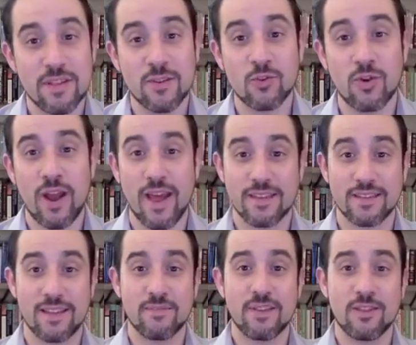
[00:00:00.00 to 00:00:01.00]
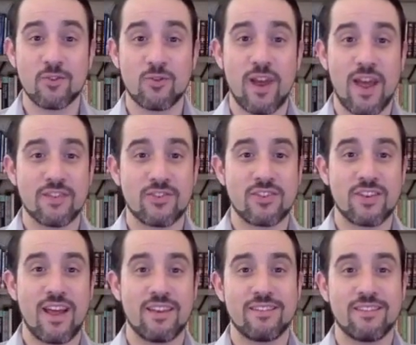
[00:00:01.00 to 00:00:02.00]
dressed, just
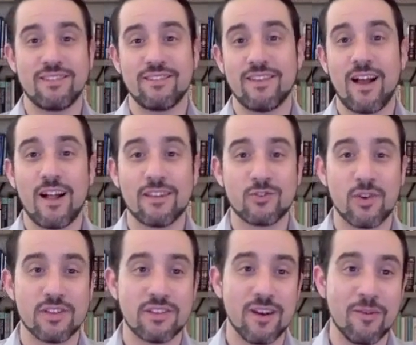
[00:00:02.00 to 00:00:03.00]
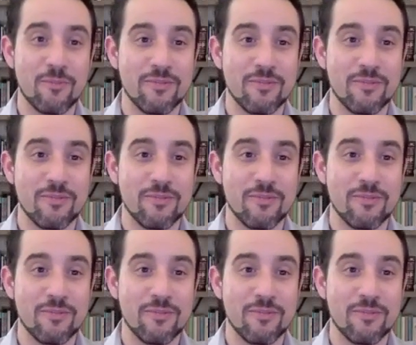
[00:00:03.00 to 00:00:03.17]
not all dressed up.